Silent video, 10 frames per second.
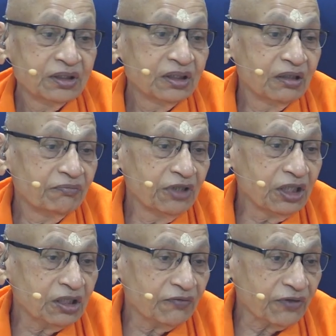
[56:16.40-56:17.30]
The
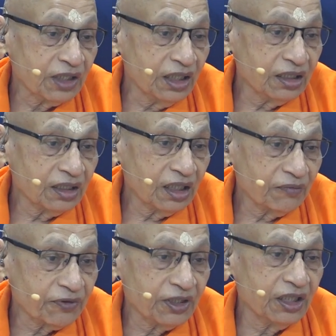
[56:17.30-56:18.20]
means of attaining a
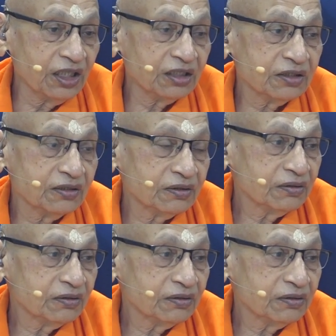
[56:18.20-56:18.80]
happiness,